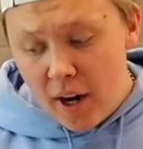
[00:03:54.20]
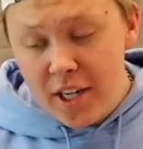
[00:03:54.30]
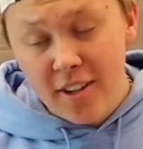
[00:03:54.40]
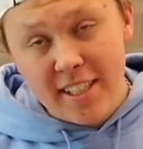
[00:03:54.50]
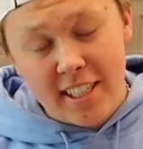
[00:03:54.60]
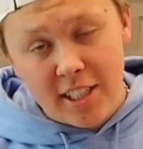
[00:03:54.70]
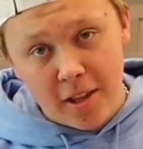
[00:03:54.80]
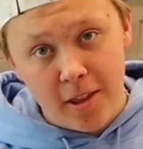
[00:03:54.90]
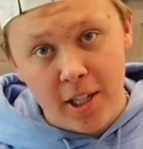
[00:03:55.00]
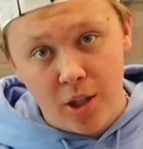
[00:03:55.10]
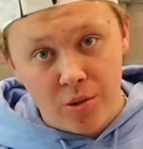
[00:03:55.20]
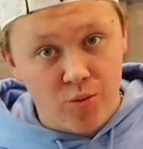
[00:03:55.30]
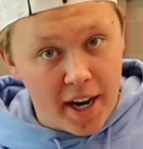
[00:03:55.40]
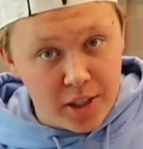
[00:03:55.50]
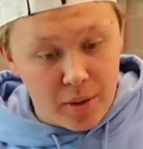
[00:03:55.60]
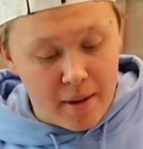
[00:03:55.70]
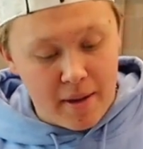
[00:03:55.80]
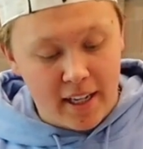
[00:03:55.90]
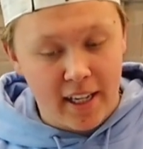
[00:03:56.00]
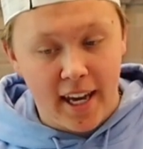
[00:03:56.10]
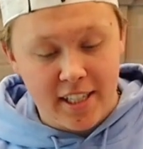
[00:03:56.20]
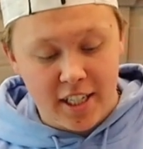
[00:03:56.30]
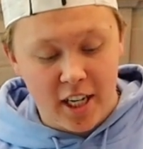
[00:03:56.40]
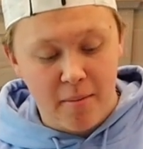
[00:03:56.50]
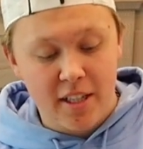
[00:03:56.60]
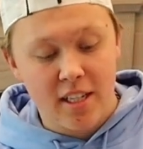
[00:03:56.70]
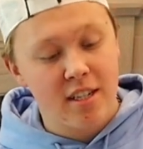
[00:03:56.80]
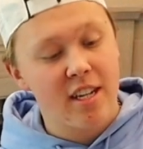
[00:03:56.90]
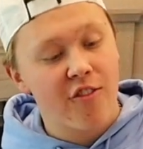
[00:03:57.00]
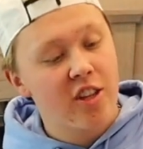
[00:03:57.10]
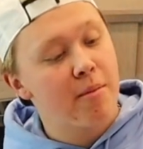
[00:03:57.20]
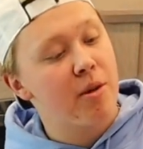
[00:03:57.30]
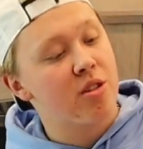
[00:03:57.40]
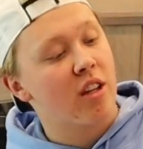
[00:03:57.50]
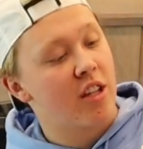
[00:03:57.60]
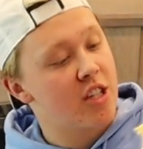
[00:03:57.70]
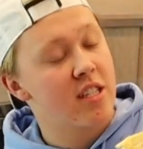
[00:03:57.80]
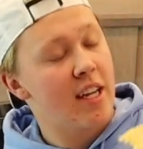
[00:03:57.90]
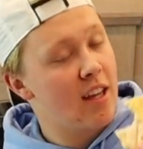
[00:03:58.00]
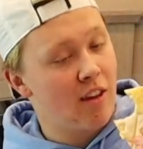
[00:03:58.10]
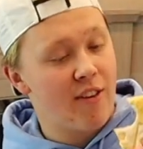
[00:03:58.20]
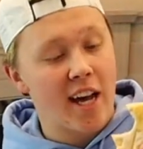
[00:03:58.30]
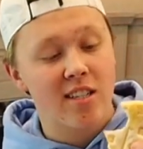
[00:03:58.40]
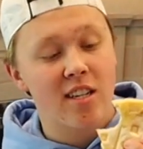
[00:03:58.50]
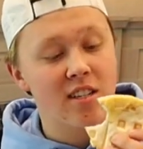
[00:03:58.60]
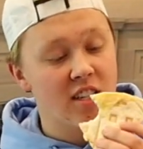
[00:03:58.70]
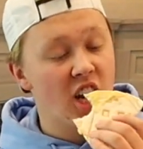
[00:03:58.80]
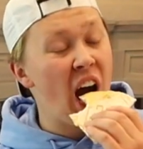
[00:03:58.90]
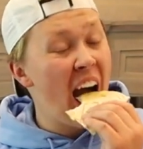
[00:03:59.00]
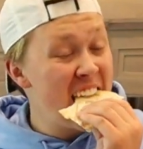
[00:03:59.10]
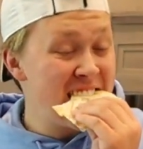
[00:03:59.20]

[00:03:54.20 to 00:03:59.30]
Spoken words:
I know this isn't the correct way to make a quesadilla, but this is definitely the most delicious and the fastest, because you know,